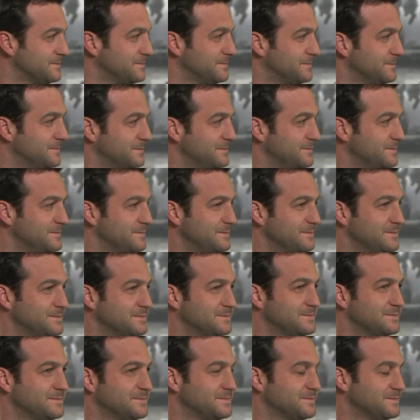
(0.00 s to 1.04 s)

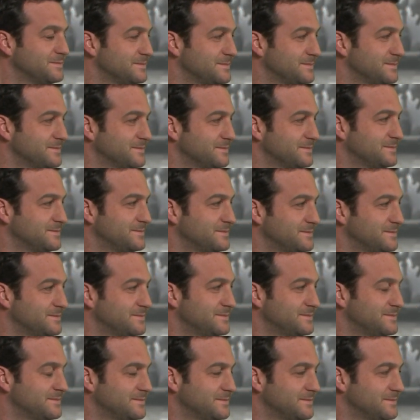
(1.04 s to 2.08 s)

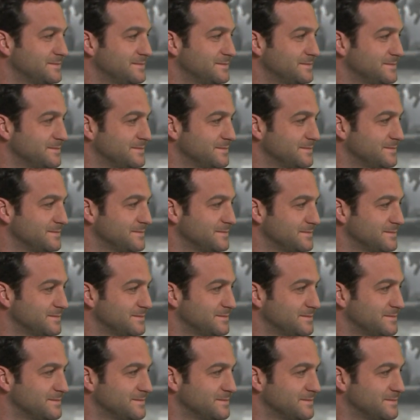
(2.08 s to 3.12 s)

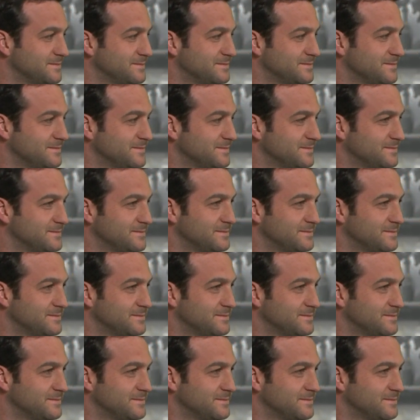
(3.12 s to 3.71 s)
(not speaking)